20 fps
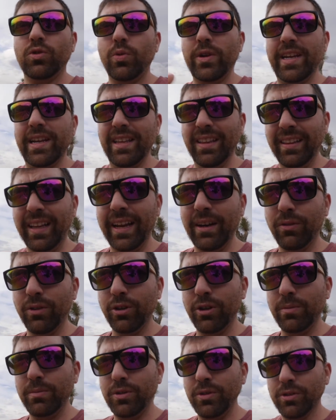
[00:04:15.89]
tweak it in
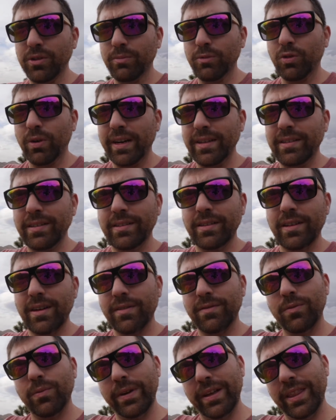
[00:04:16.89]
Lightroom, do some crazy
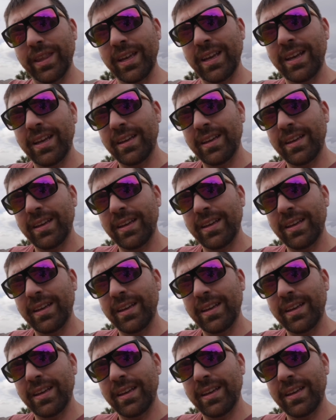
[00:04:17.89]
stuff with